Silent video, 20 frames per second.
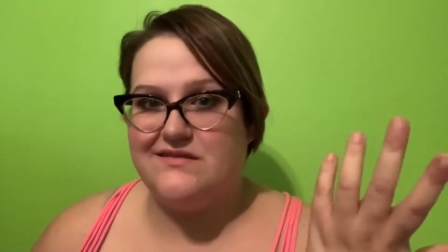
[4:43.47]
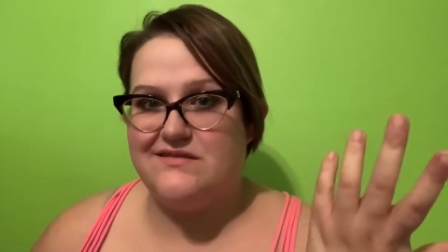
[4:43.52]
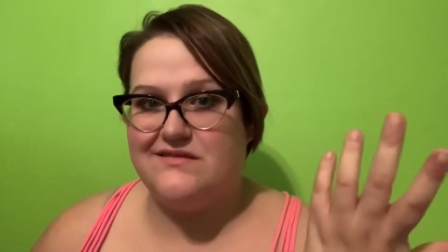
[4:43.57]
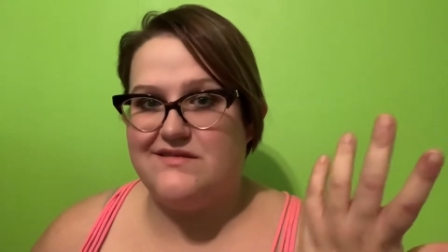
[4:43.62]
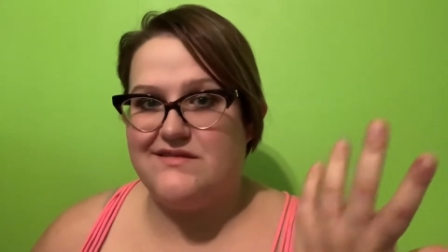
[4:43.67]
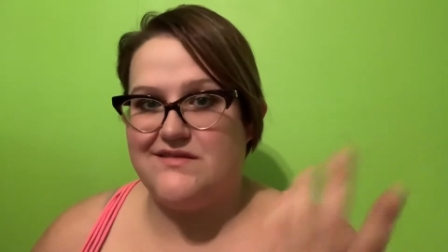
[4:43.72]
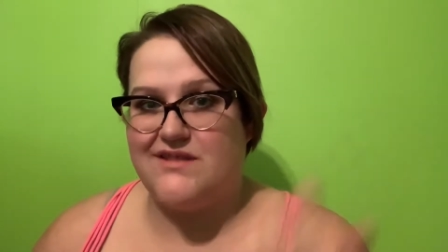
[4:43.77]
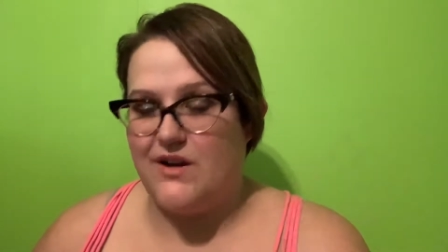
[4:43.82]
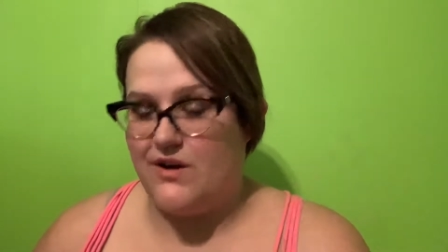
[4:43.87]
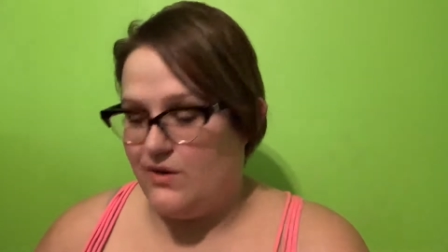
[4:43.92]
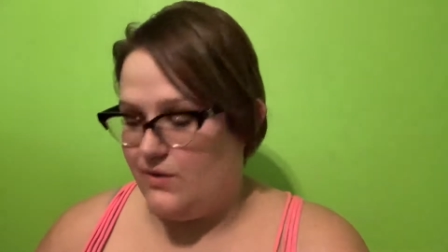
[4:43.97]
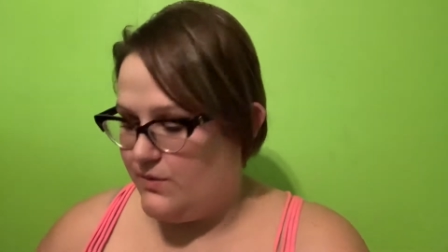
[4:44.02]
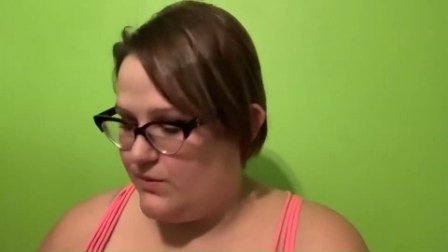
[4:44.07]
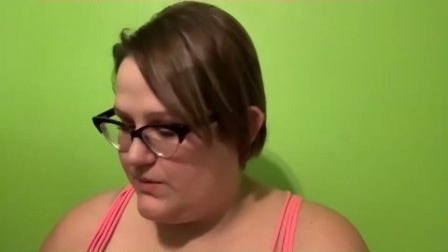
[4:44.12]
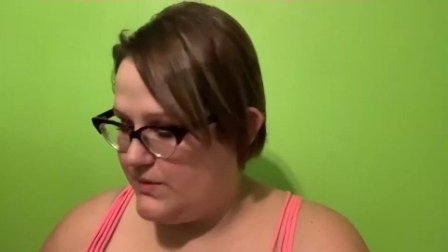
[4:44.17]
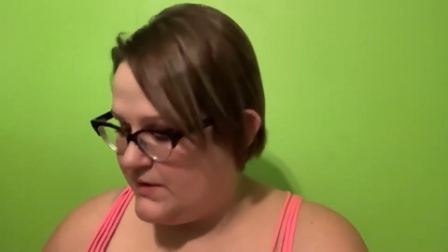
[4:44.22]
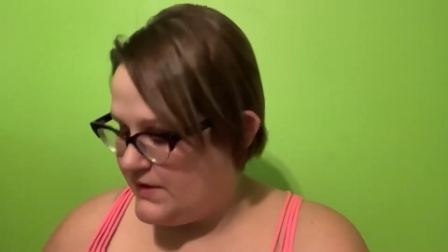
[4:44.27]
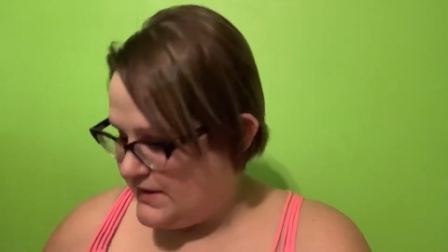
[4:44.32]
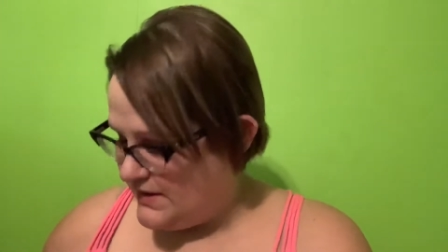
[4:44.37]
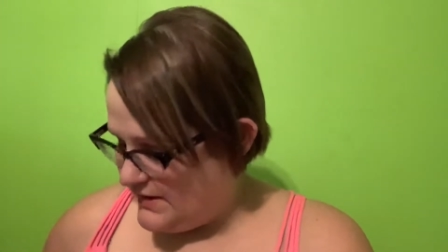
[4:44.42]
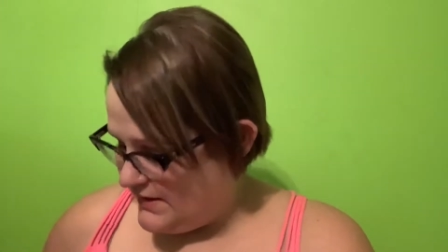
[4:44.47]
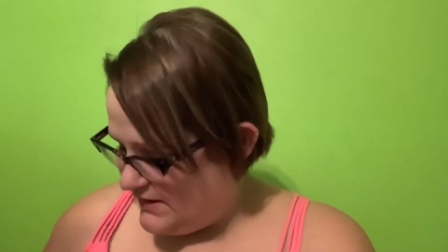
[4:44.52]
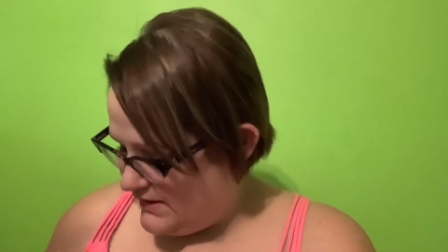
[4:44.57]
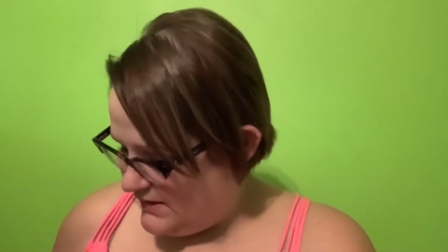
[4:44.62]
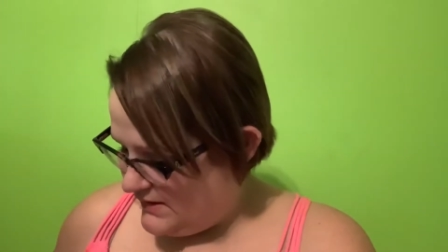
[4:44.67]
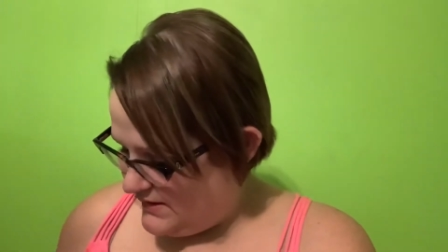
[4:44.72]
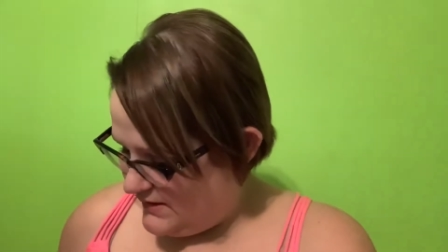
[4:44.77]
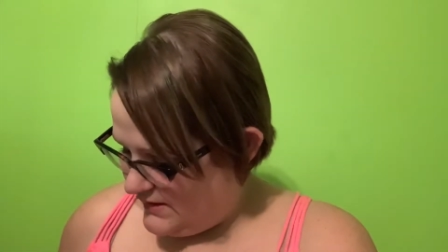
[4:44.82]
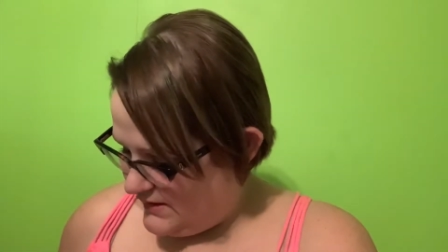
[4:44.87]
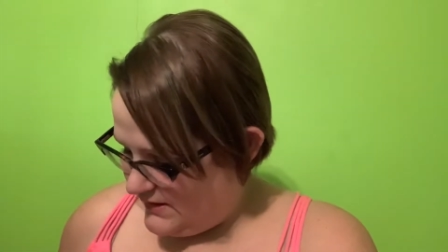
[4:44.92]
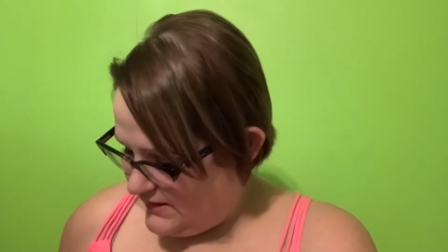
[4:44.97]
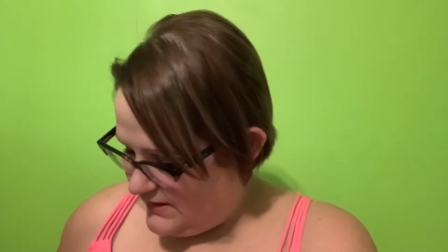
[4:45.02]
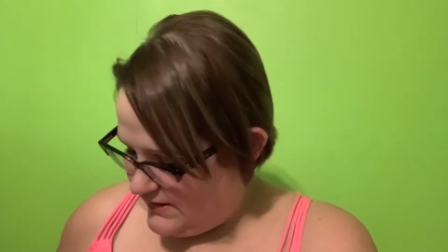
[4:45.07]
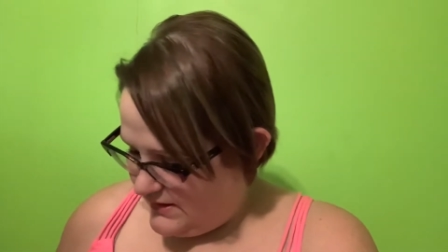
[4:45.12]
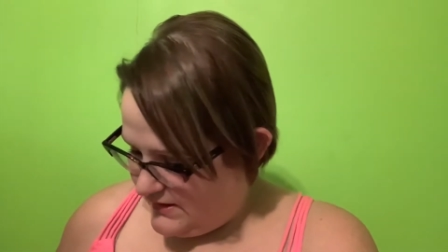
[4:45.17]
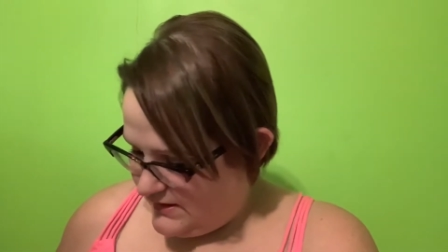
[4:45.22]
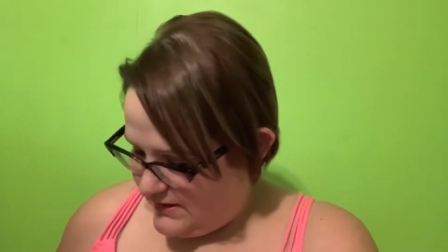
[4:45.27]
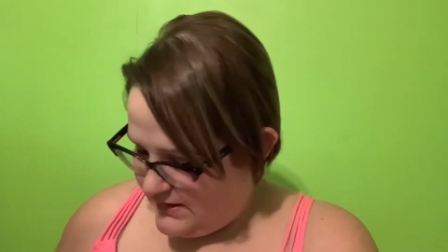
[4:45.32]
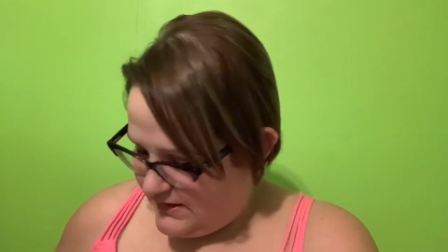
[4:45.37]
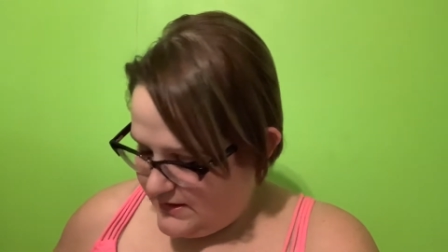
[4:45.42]
So
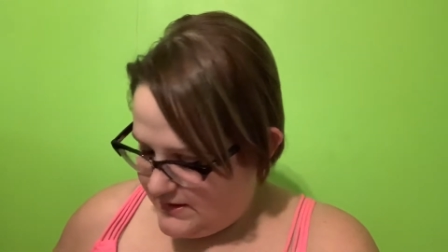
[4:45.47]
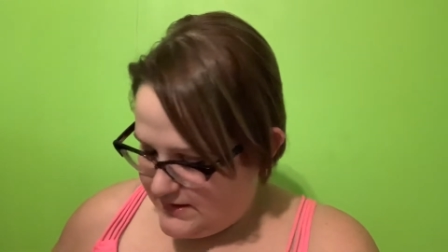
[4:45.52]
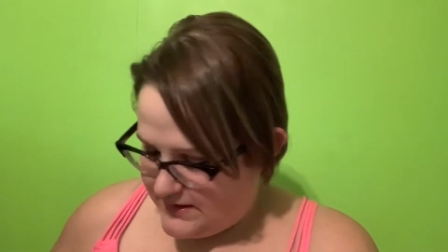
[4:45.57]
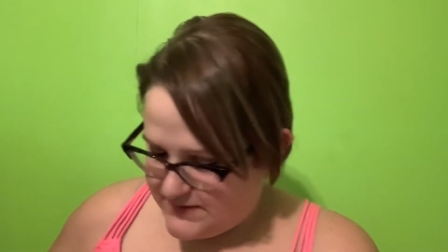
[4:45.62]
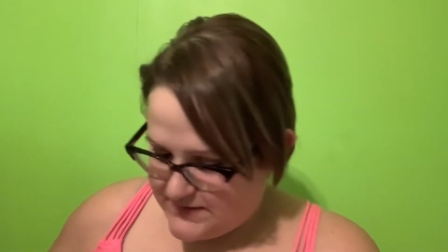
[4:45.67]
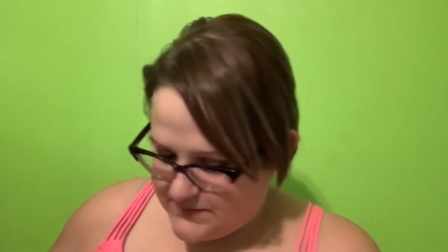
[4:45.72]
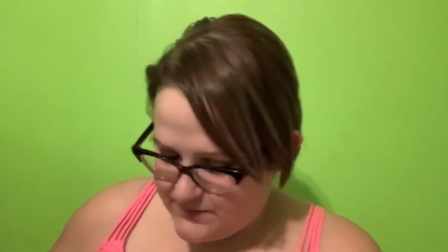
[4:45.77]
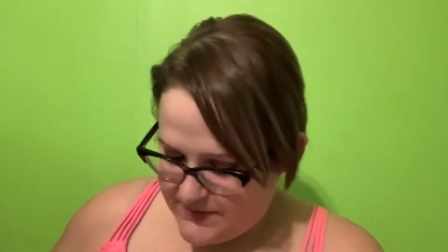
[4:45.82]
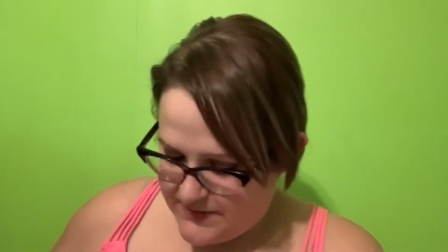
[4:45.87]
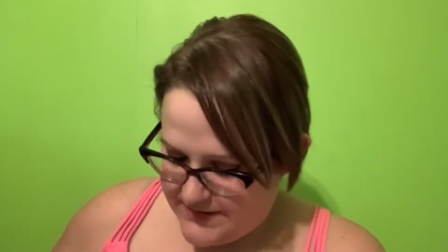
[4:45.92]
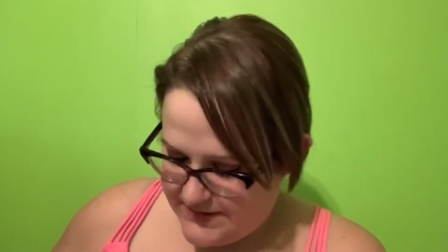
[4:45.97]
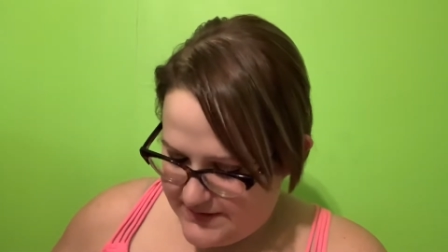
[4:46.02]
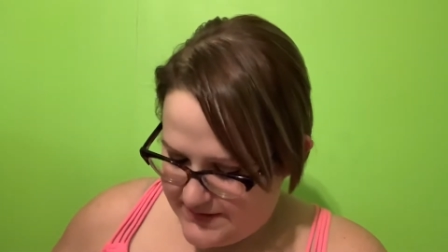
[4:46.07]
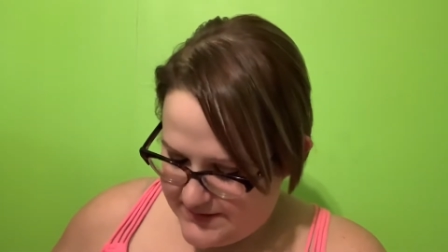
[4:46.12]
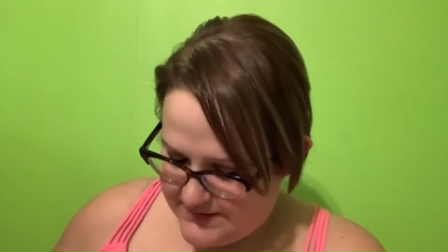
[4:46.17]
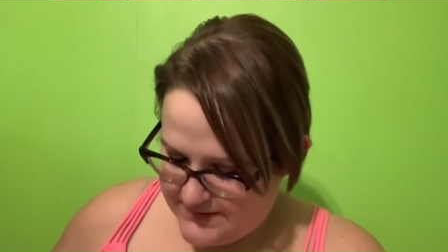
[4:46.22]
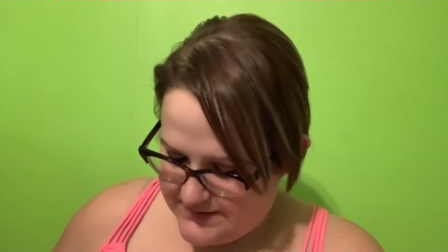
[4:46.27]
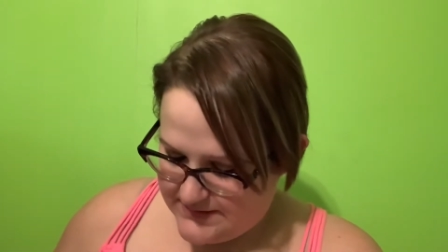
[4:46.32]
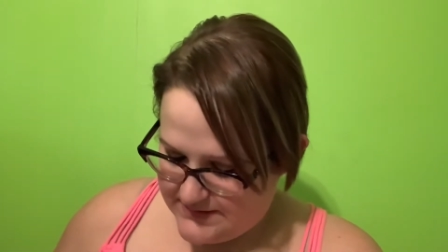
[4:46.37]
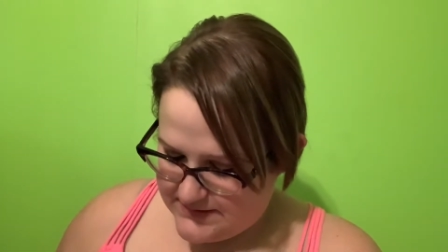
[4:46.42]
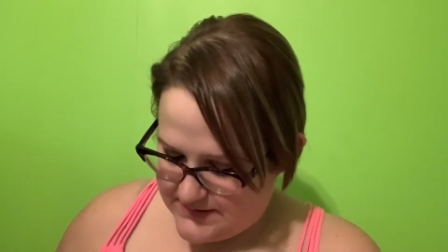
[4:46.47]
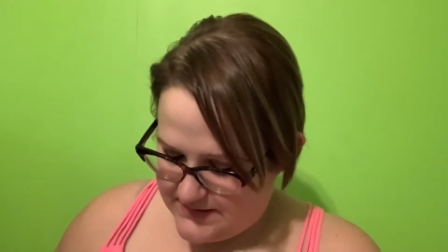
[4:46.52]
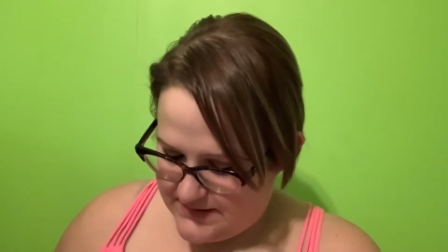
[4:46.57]
it is what it is.